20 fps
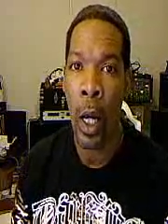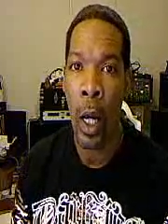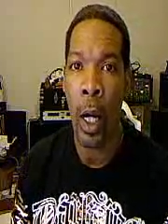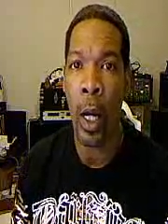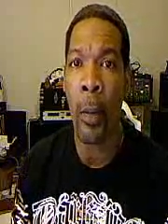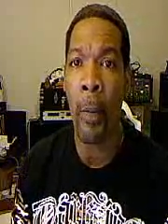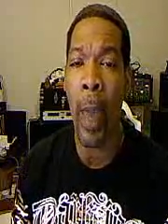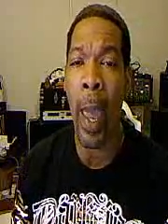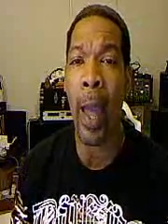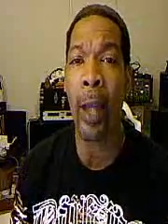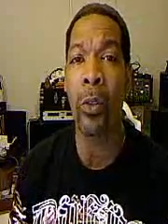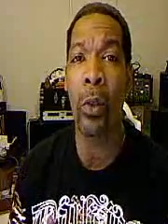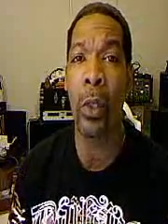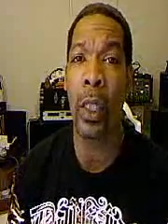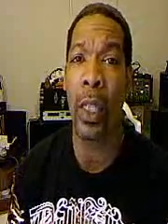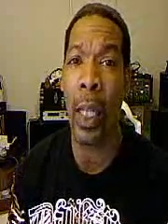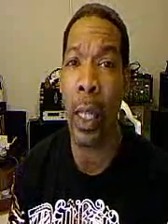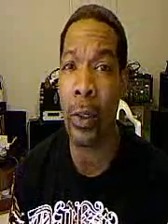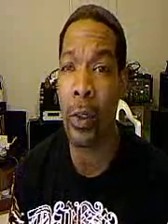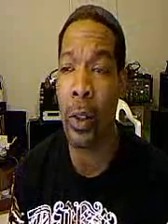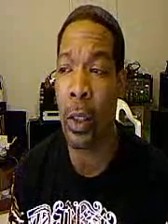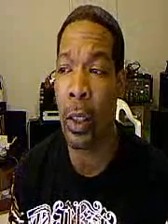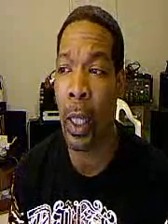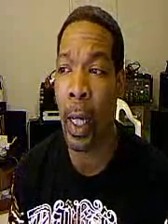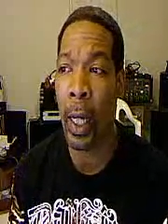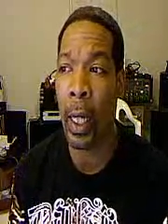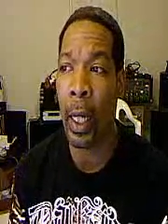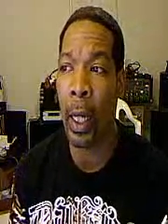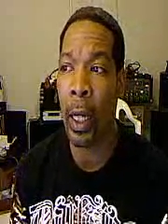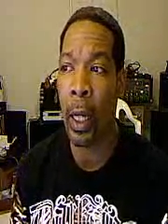actually
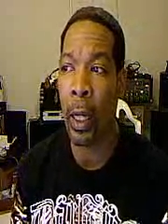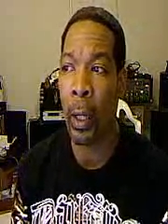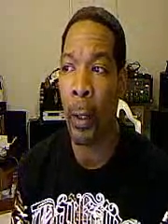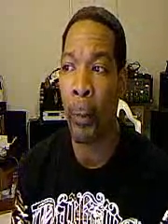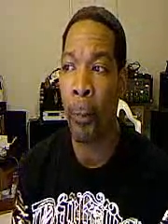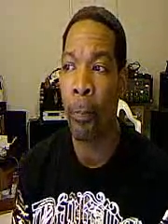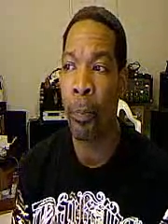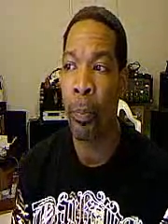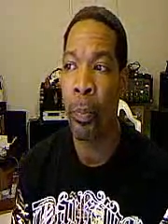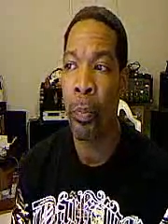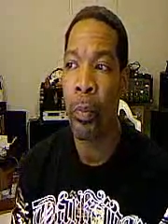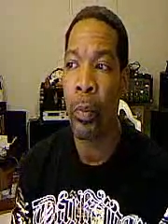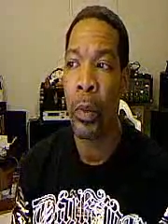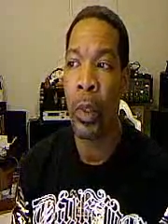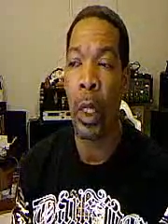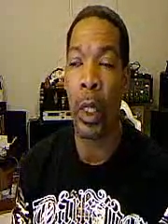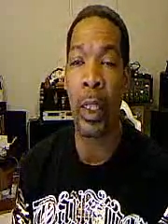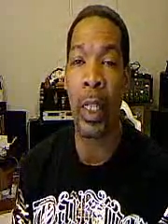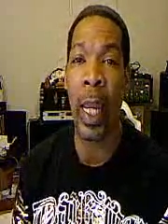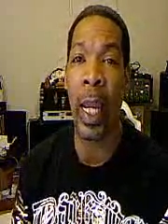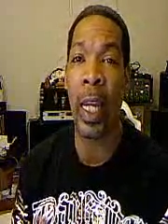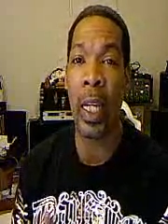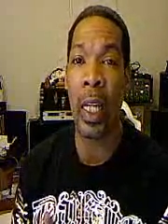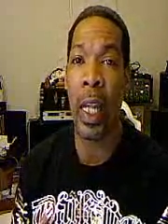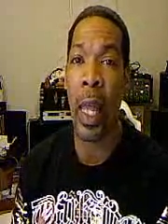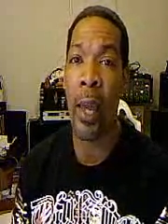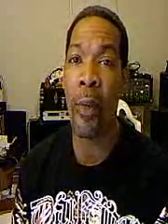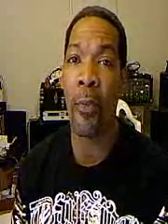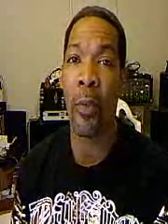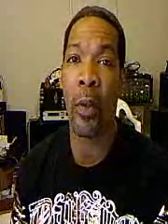yesterday, A Day in the
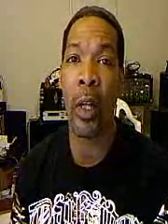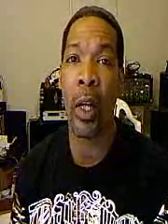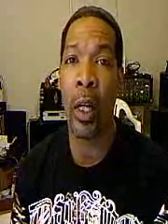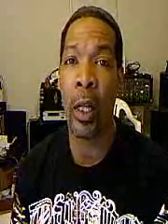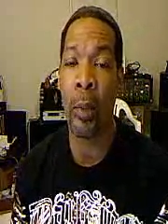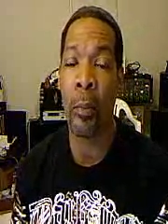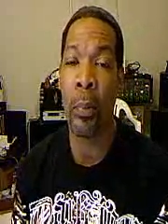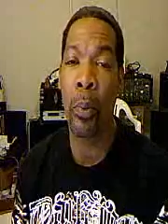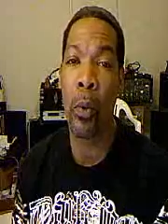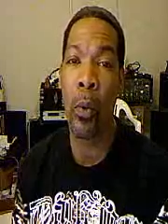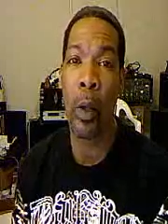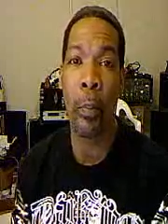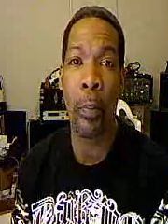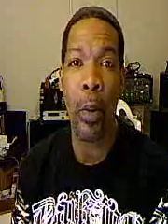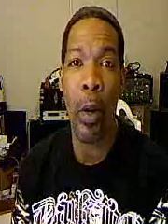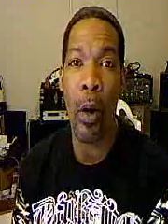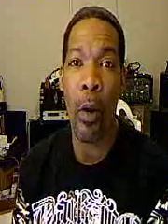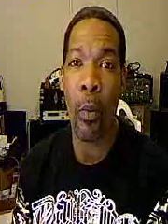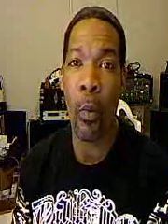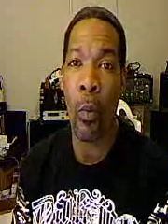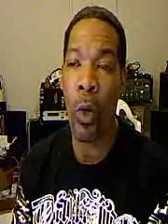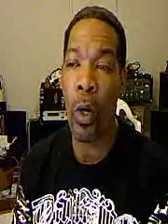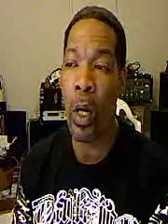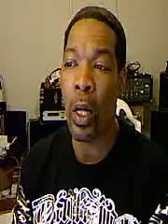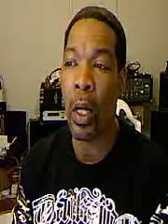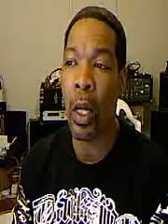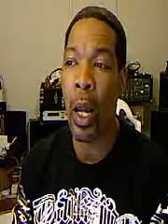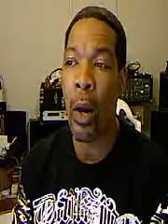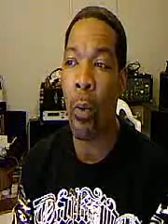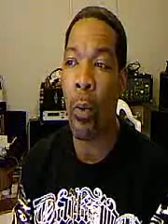Life of the Unemployed Part
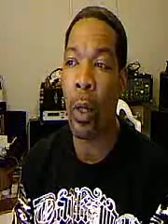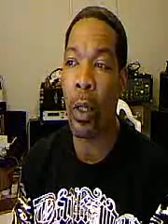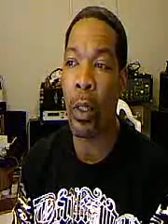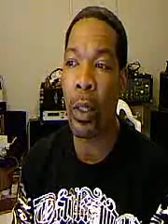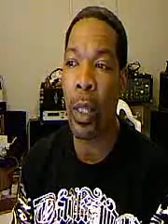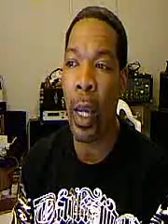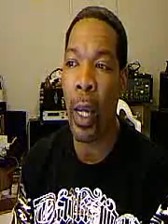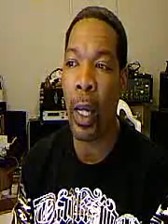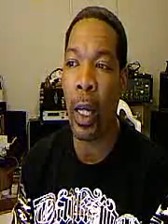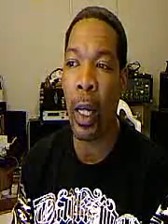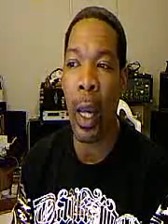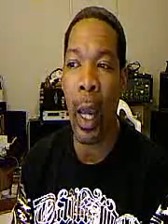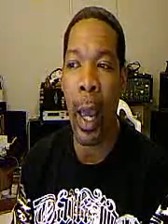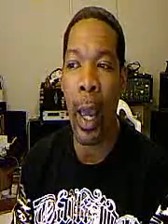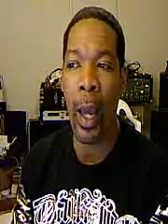1. I want to thank